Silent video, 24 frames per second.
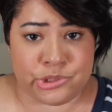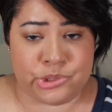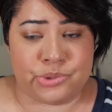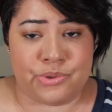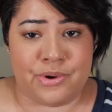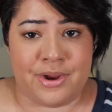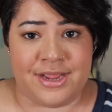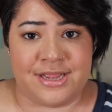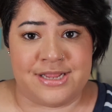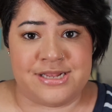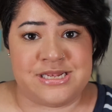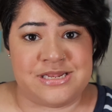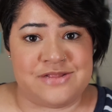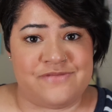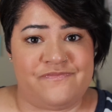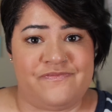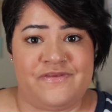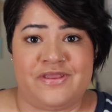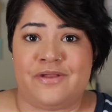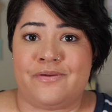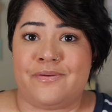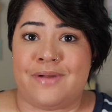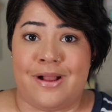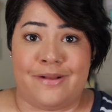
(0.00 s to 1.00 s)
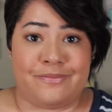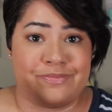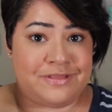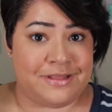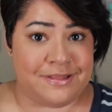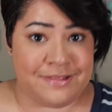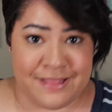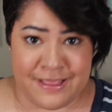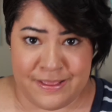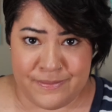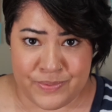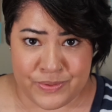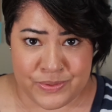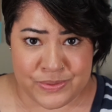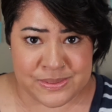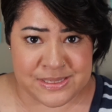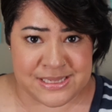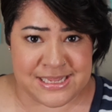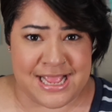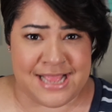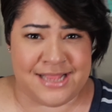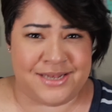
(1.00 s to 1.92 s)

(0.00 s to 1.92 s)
trying to figure out the labels